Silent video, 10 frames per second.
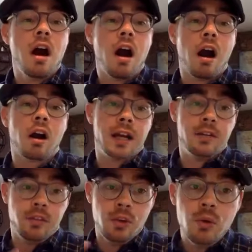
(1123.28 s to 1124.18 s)
are kind
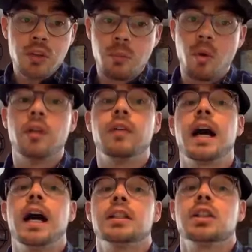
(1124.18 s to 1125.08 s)
of using more of a
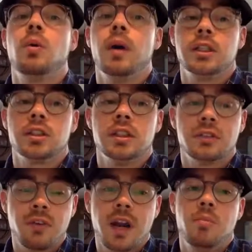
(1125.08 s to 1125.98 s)
consequentialist
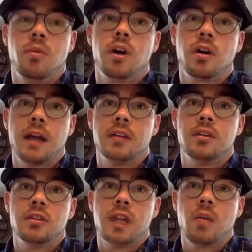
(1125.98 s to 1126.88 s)
framework, right? They're
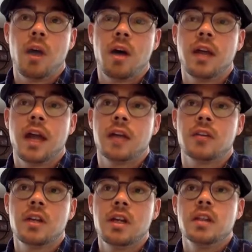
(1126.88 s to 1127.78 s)
saying, well, yes,
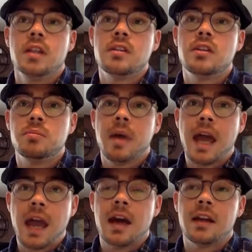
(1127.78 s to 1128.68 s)
this is
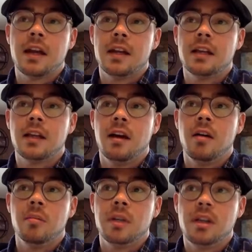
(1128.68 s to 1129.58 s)
bad and,
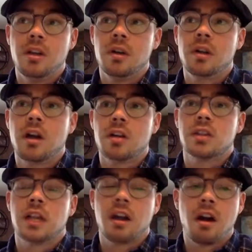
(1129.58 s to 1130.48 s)
it caused a
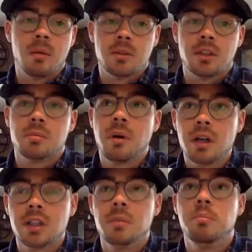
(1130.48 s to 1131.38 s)
lot of harm to this
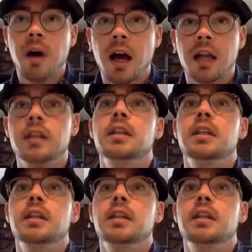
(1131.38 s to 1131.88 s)
person, but,